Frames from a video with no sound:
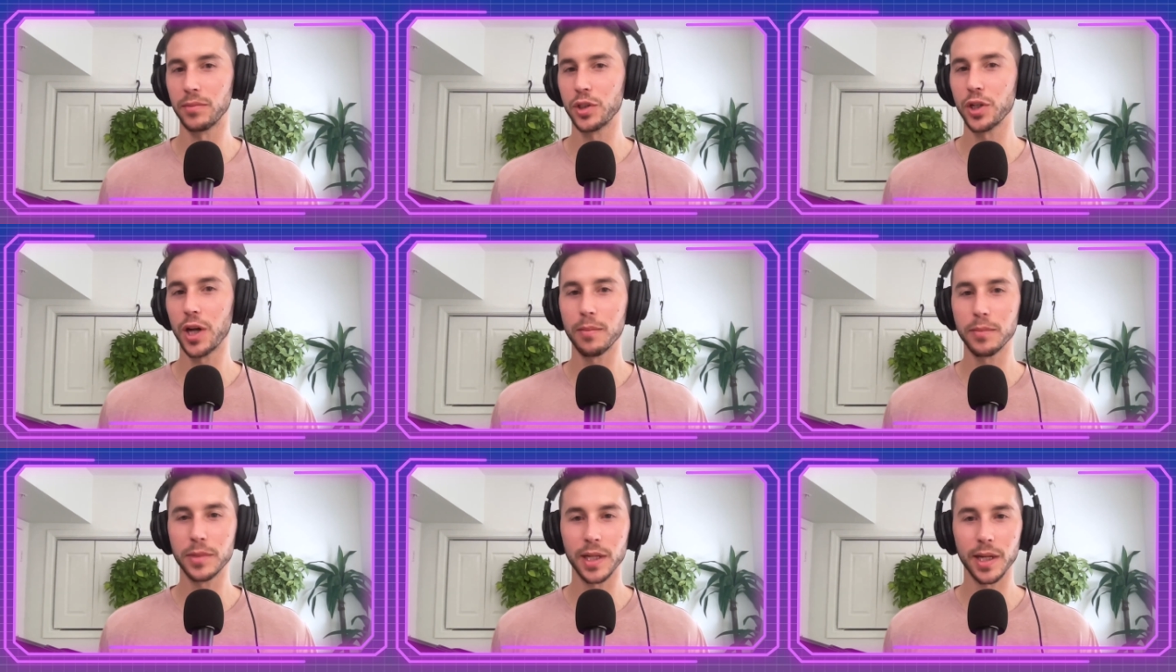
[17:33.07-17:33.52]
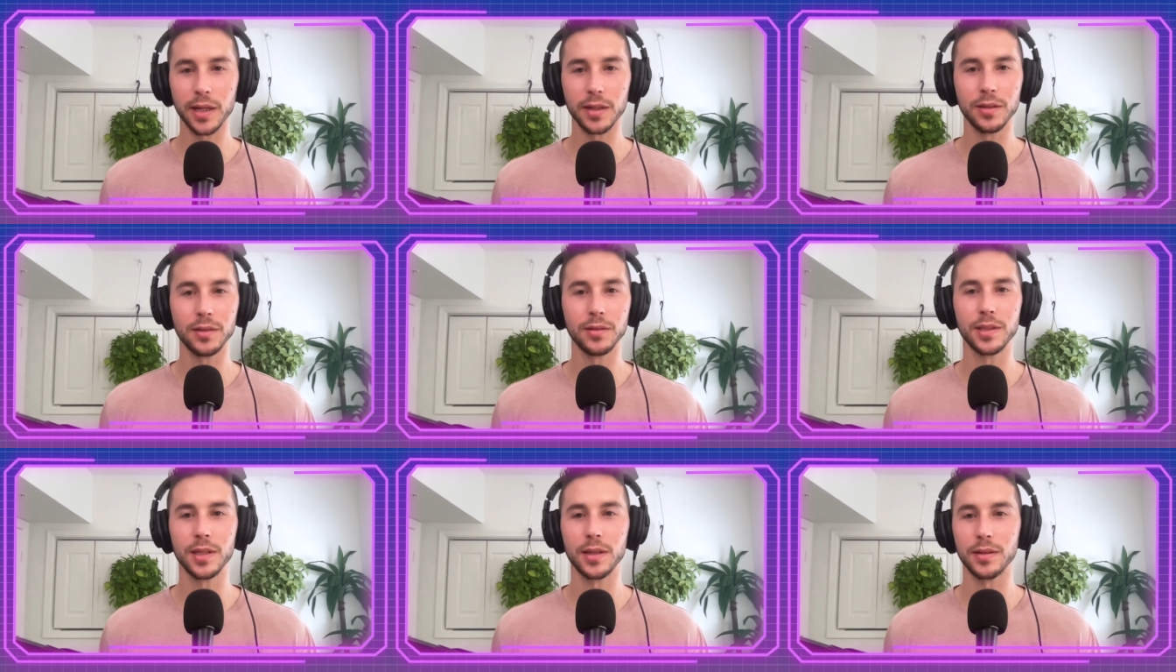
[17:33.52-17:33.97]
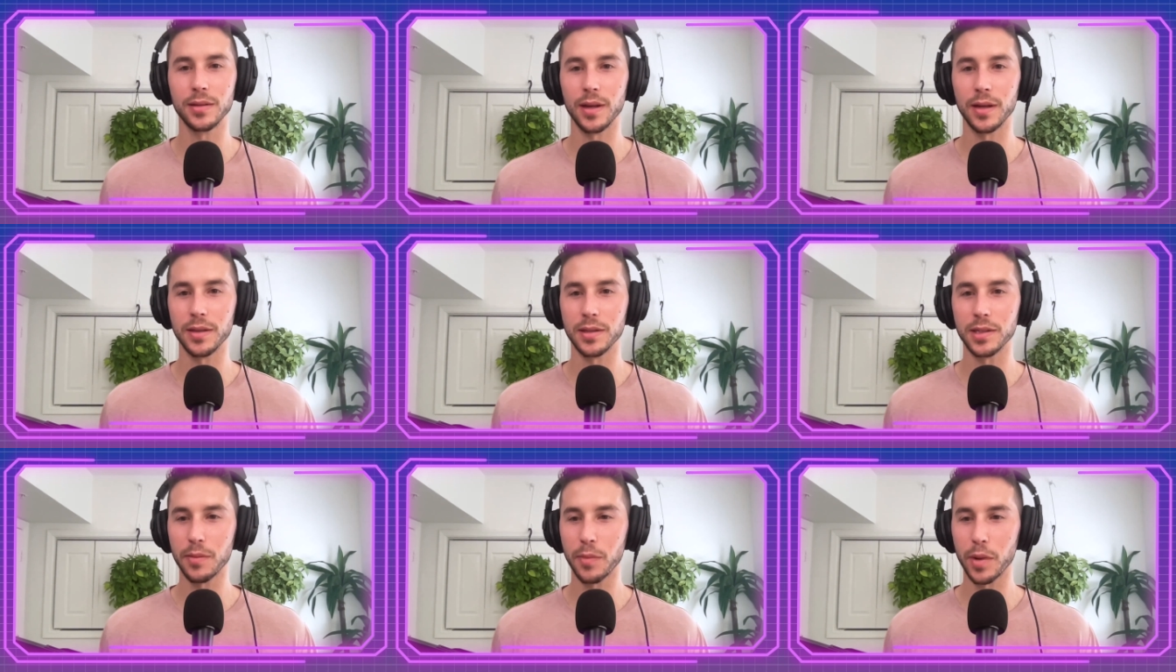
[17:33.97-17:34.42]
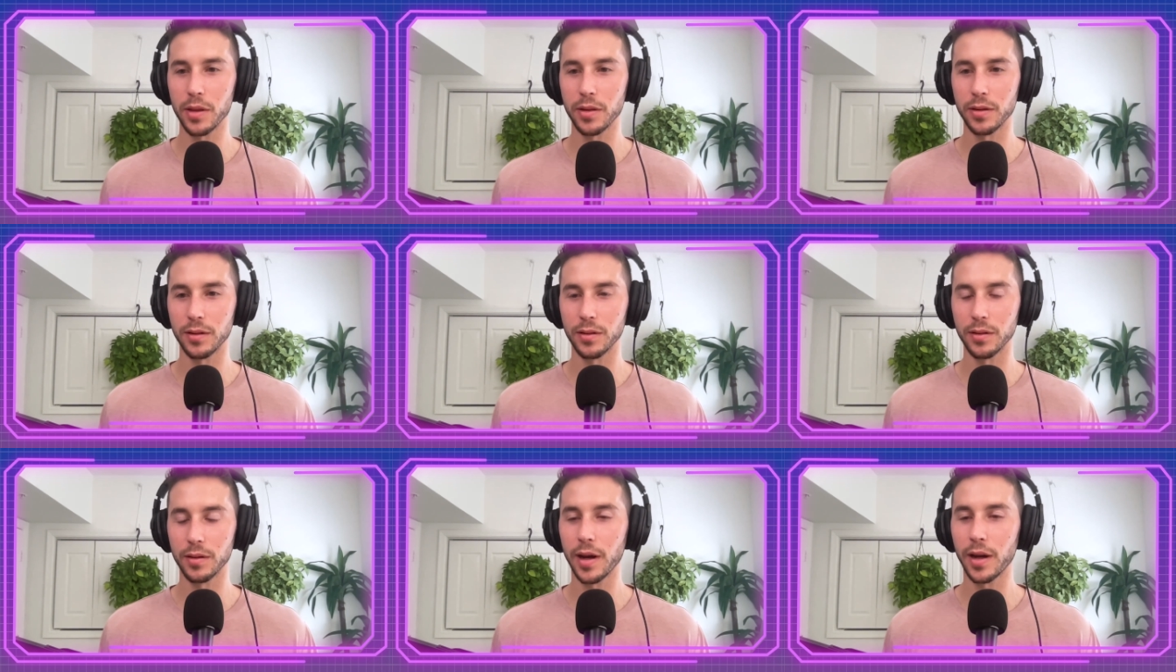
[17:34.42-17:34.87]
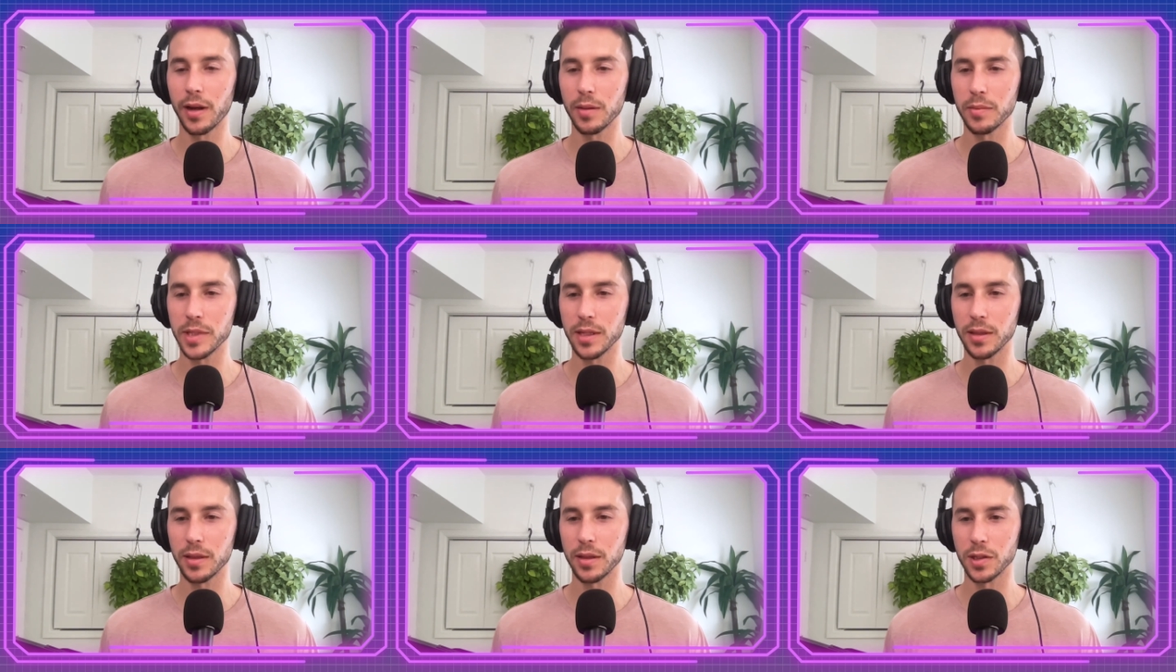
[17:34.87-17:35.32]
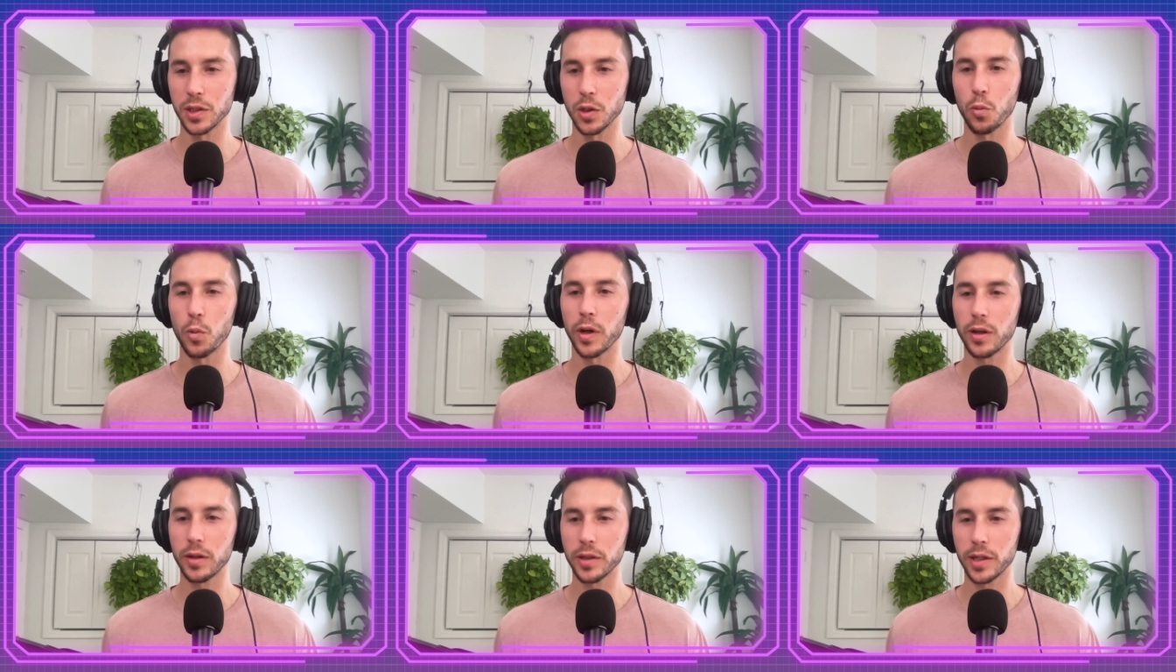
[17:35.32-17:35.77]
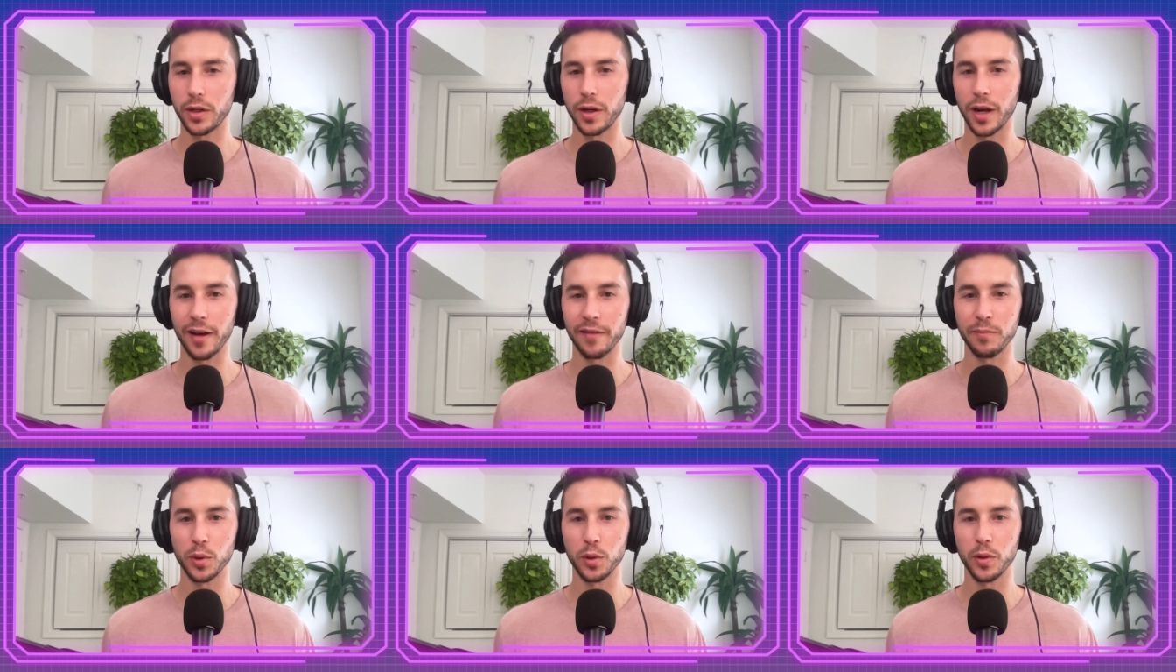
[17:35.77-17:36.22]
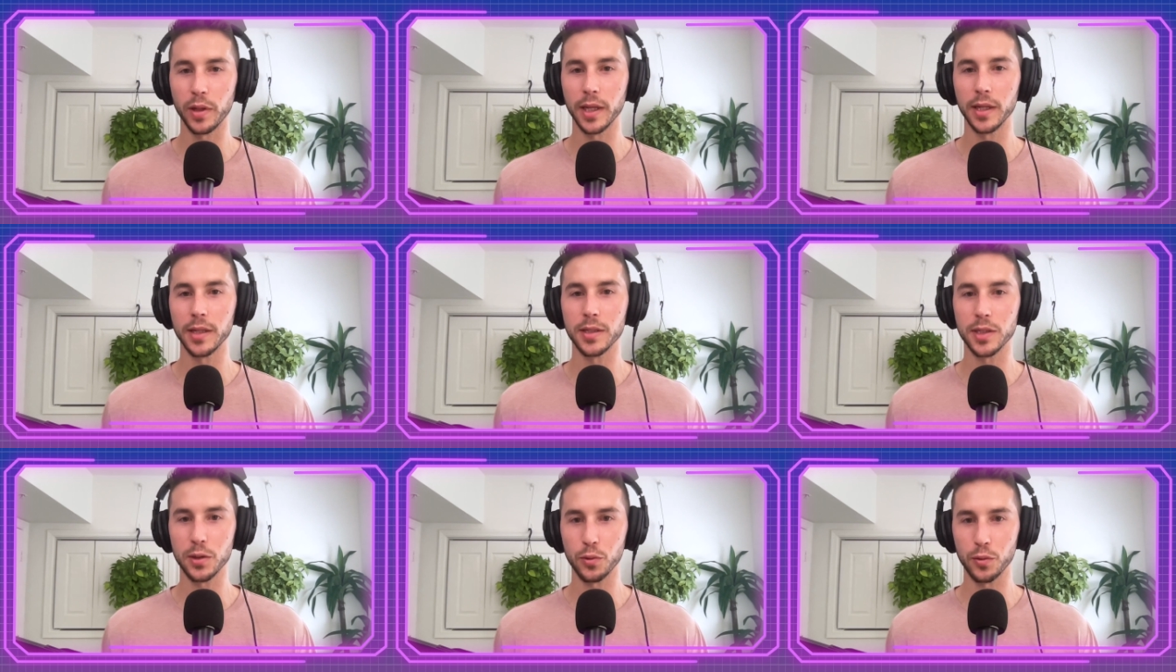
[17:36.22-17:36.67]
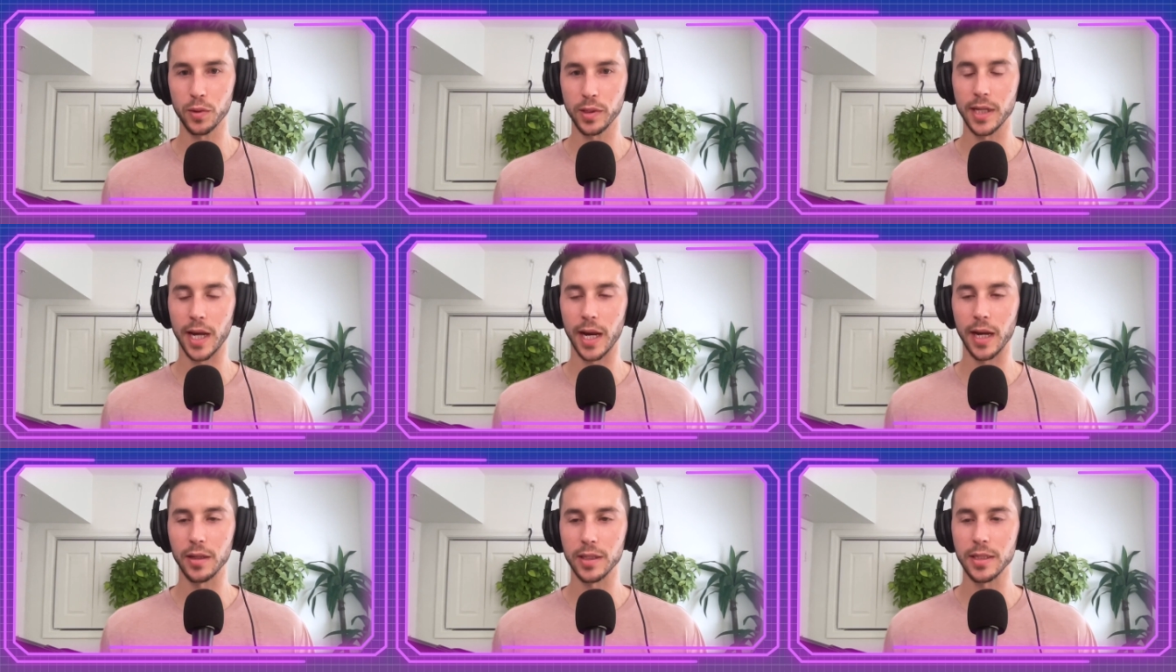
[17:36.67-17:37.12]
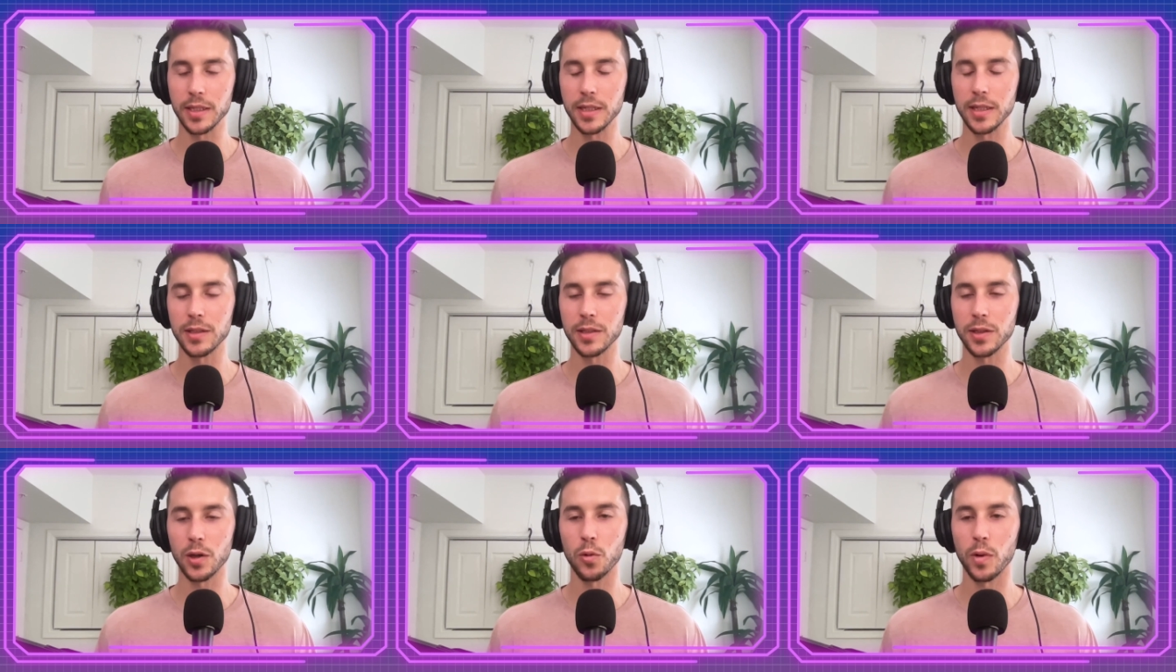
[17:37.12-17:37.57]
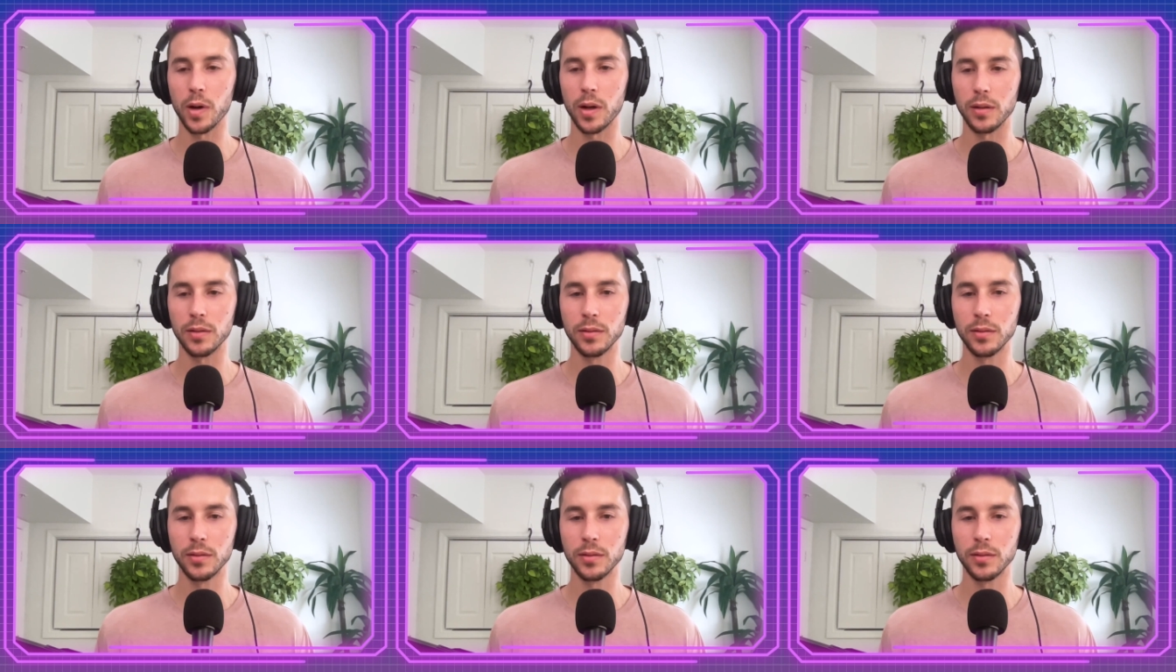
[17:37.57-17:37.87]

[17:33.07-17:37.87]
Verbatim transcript: job titles and and some other items in there so what all did you have pulling in so it would dial this in so well